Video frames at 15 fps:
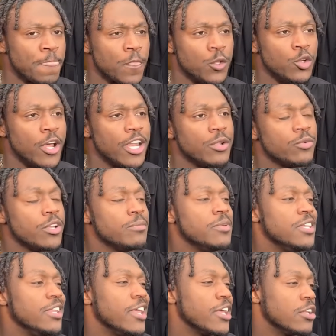you know, I didn't want to be
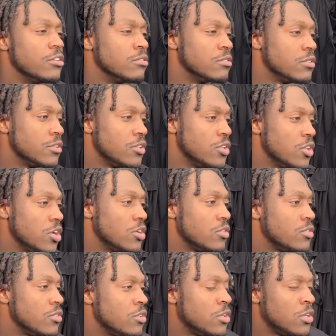negative. You
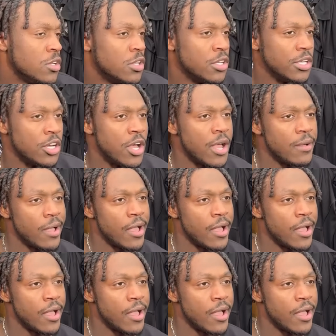know,